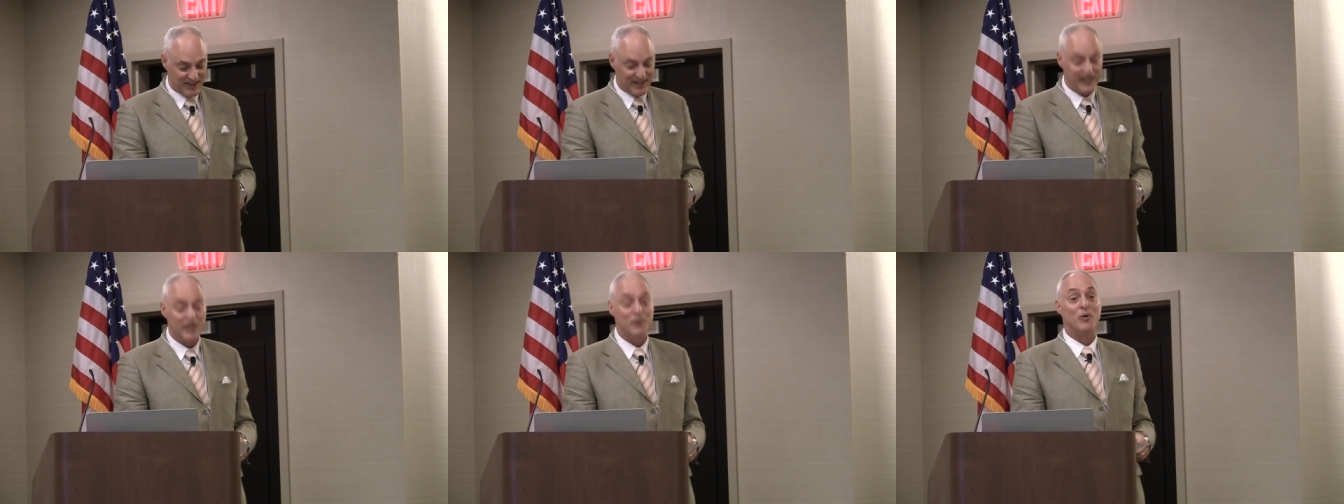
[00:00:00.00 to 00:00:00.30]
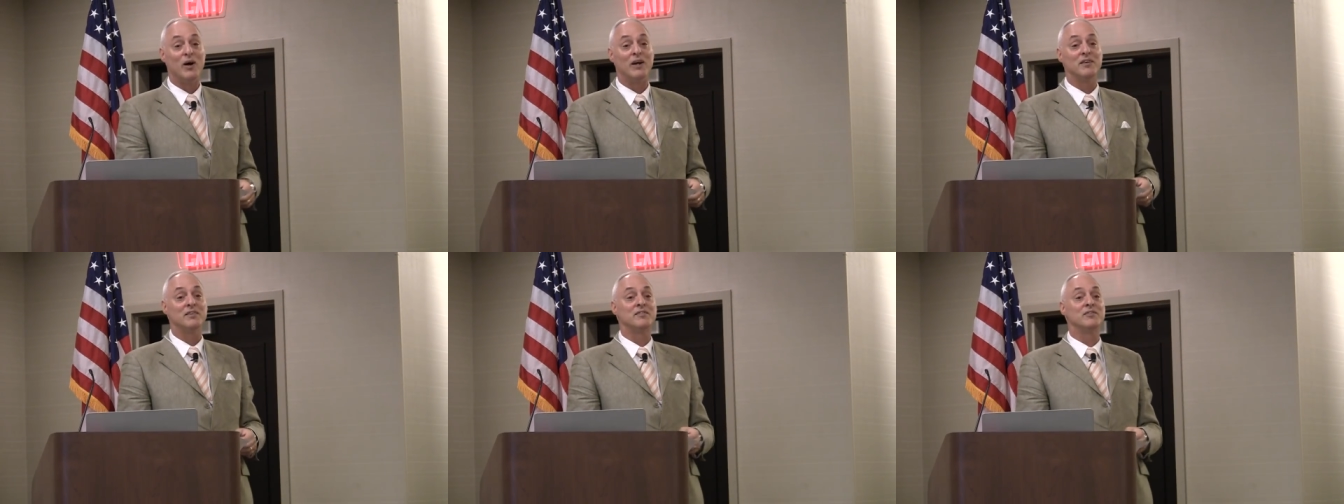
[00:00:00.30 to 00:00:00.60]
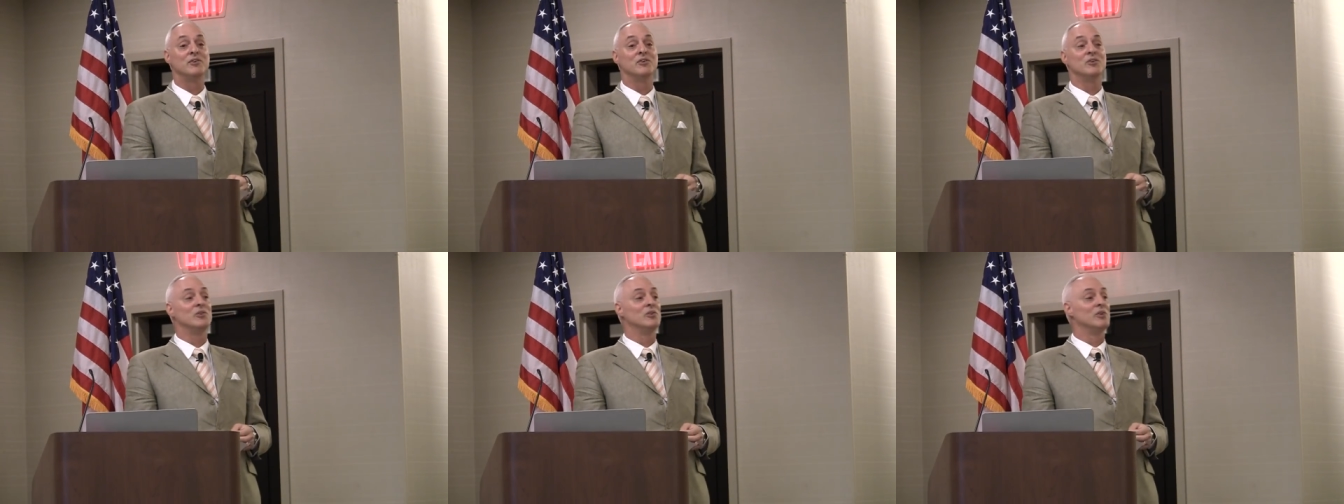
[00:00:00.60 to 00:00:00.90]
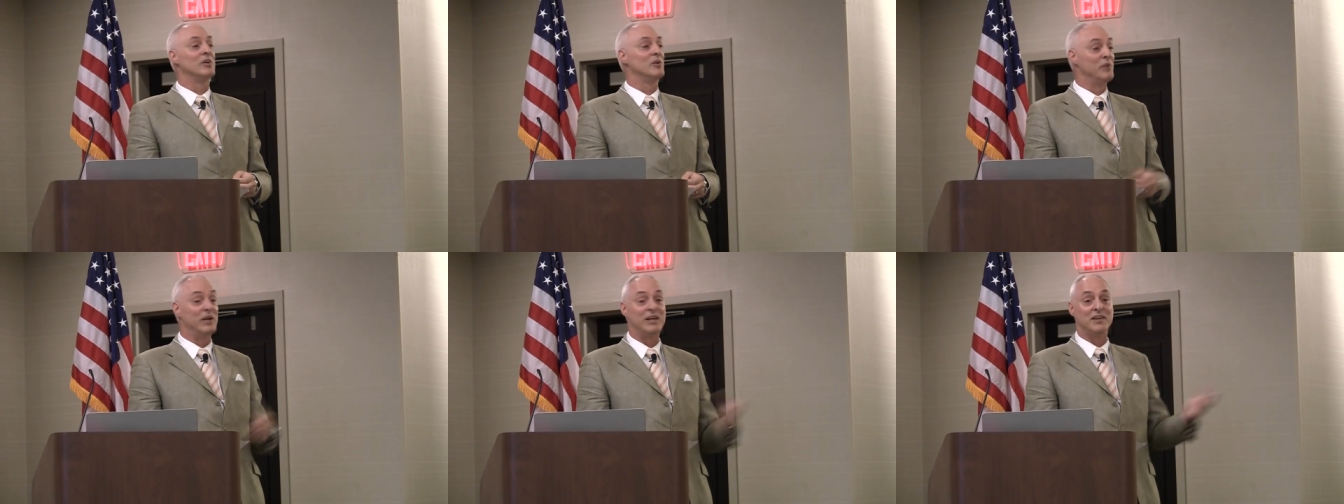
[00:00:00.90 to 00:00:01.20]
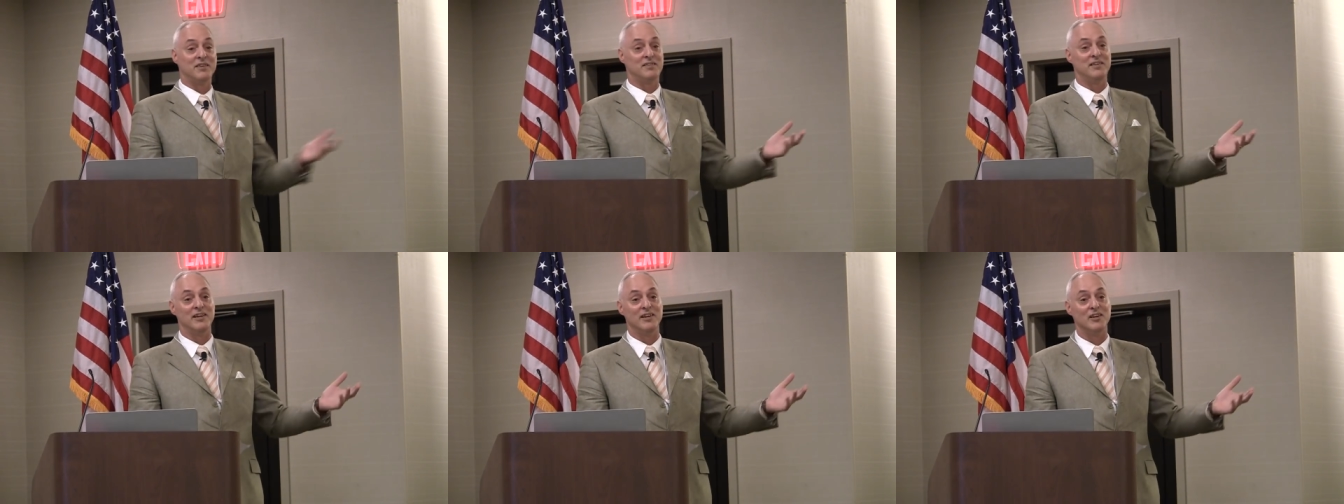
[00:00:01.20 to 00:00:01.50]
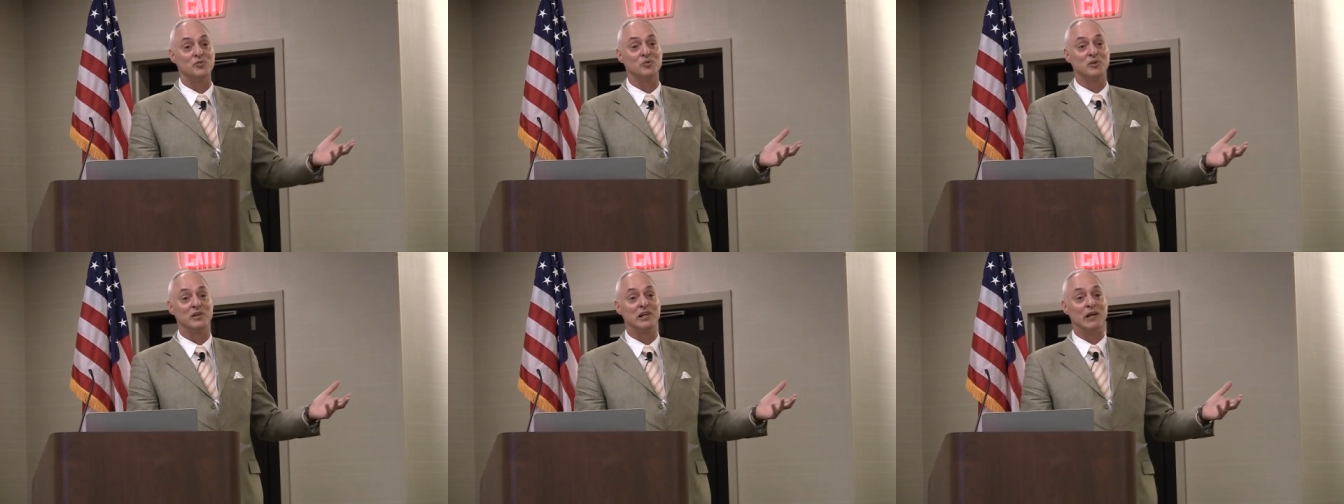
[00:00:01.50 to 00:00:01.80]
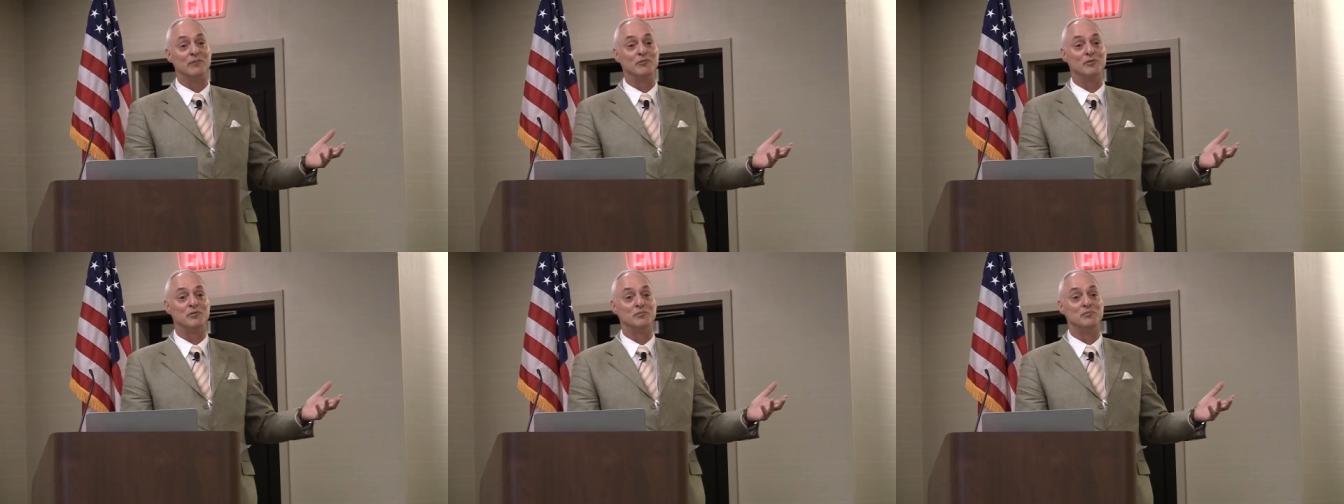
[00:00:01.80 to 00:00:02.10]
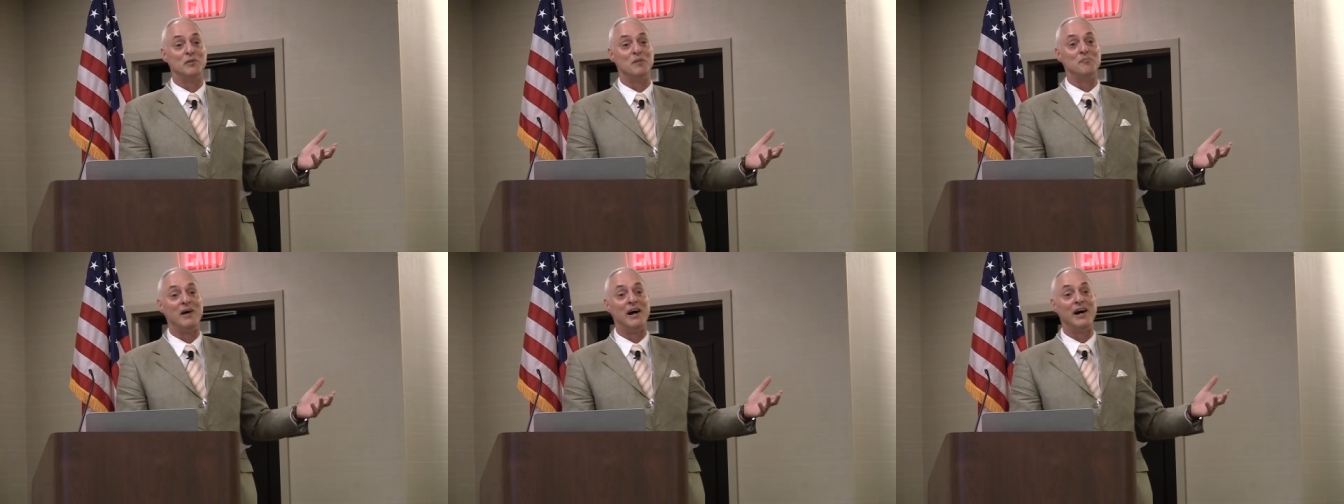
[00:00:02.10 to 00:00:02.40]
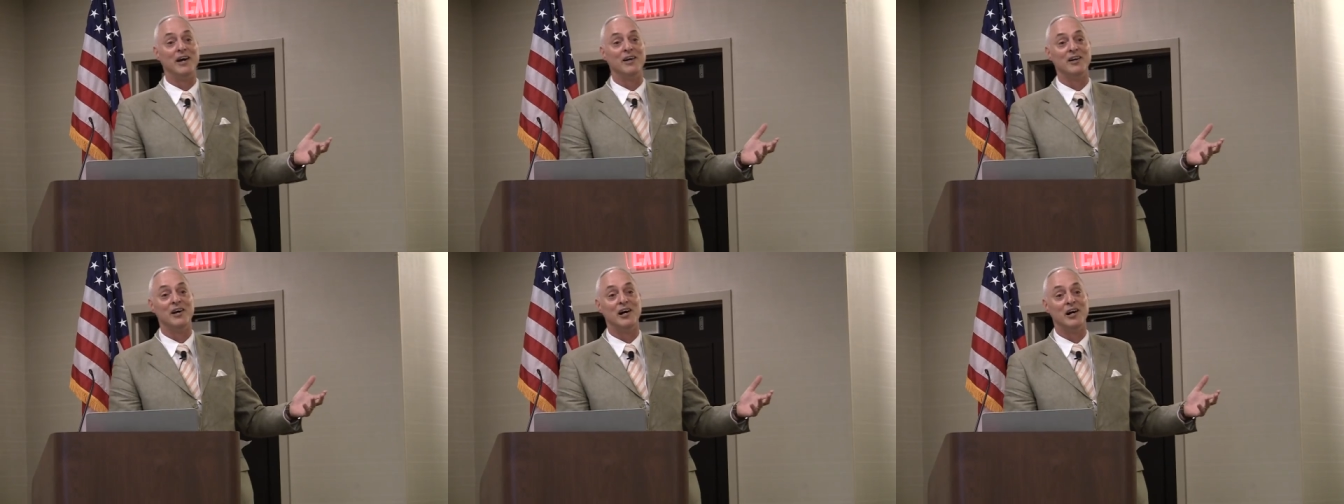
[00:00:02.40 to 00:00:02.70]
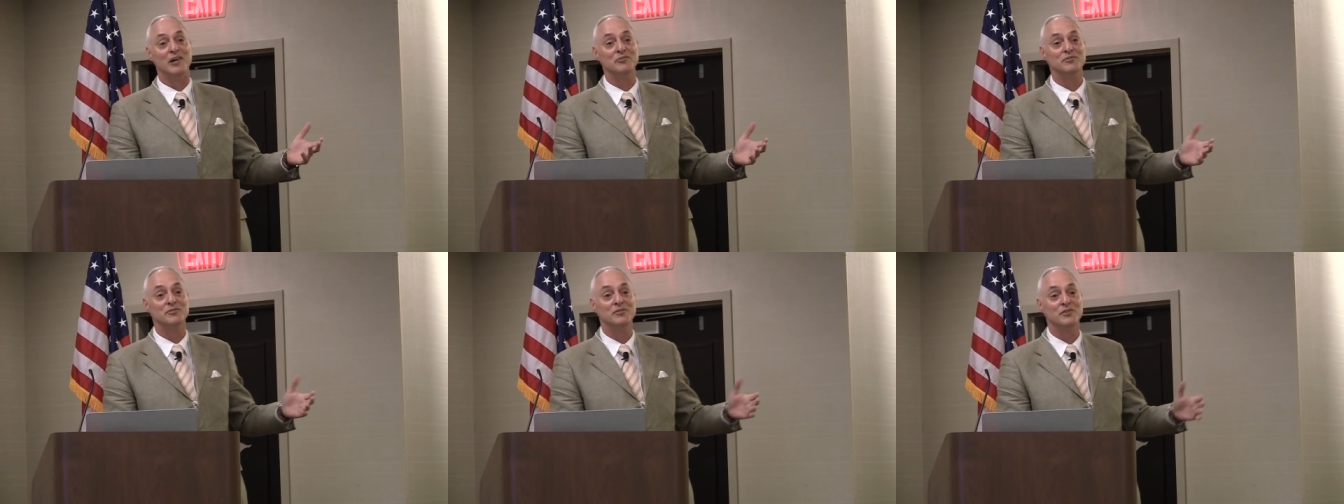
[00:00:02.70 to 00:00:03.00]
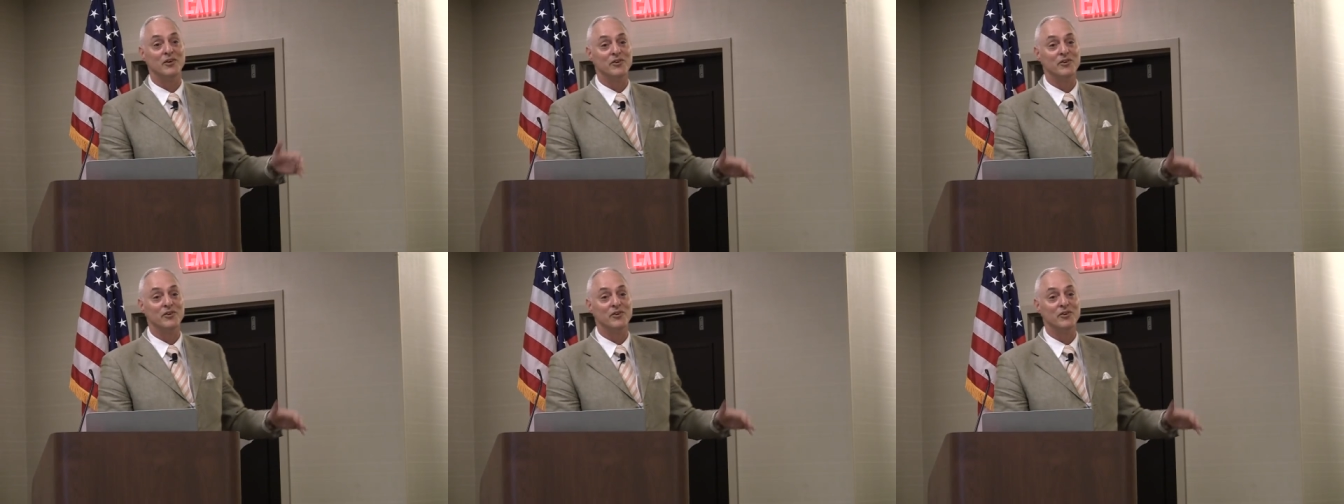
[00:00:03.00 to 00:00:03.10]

he wants to, uh, we could see this one coming from a mile off,